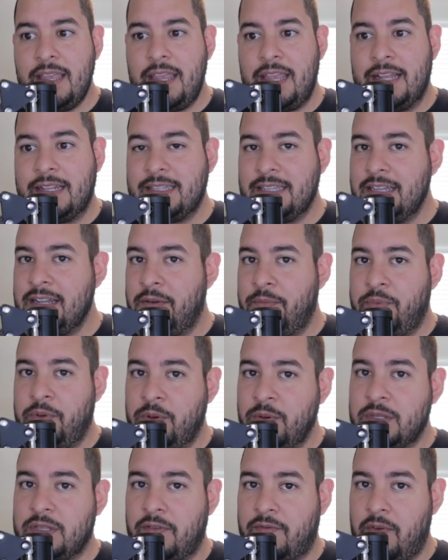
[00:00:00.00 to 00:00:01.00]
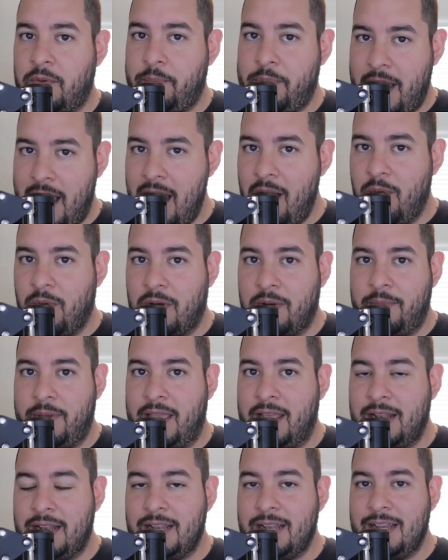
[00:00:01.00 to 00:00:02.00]
it's an abuse of power,
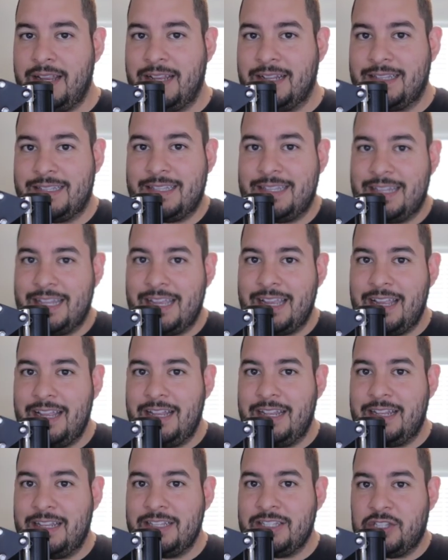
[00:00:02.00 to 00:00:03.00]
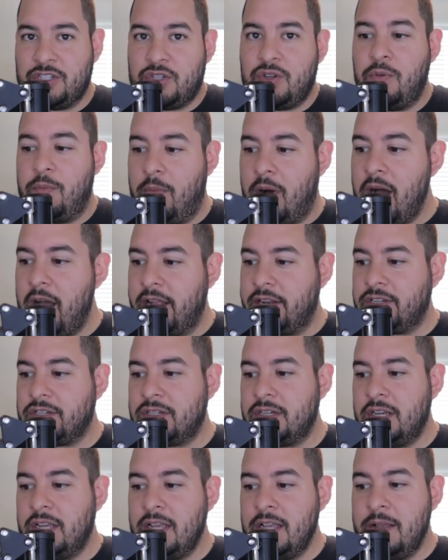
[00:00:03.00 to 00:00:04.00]
man. It's like, this is too
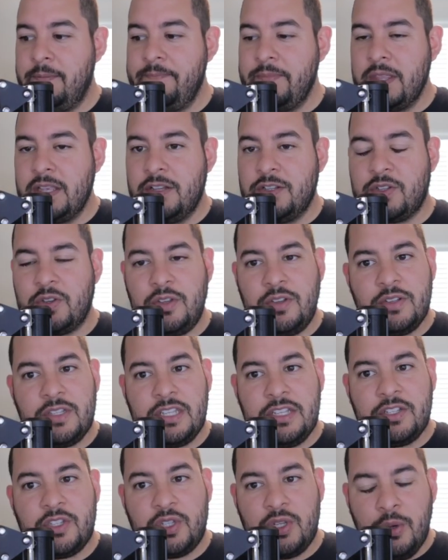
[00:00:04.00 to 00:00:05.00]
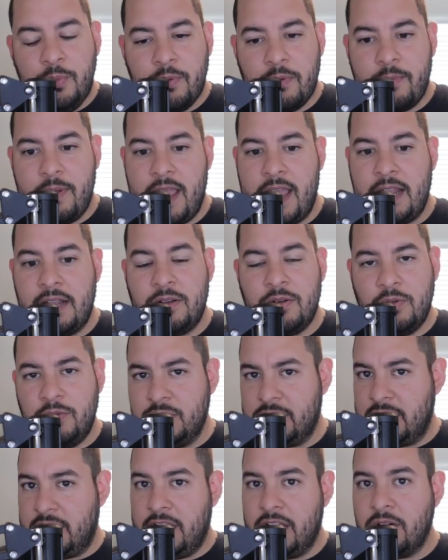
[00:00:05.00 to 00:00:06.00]
much. So you see Superman, who
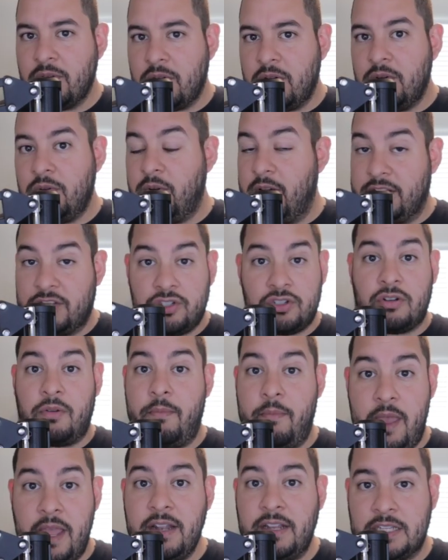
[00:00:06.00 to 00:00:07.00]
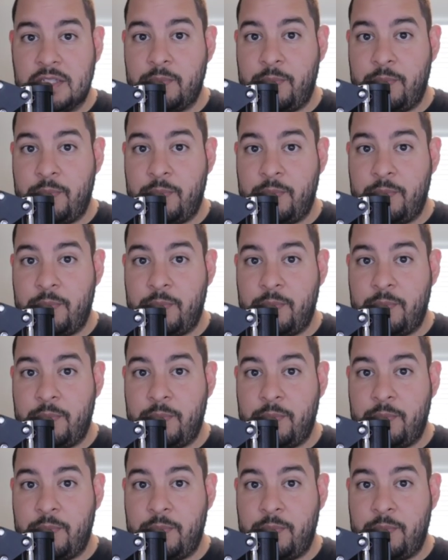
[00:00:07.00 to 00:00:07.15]
is a hero who has tremendous